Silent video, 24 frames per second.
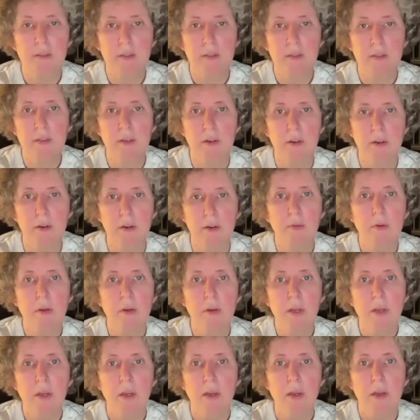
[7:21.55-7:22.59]
So
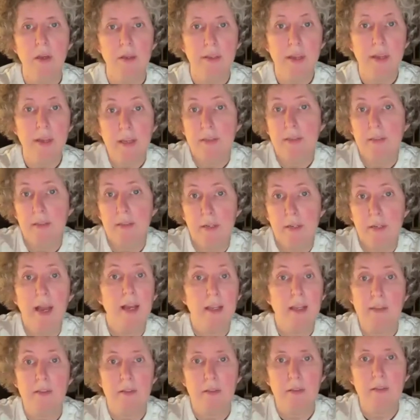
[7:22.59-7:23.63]
yes, it
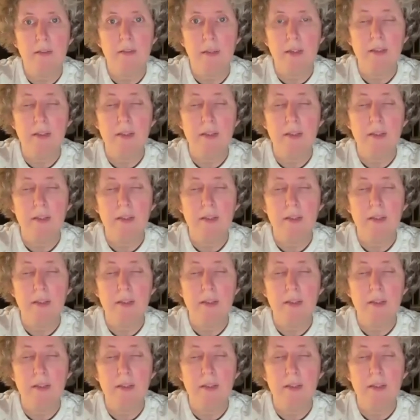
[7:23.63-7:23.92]
has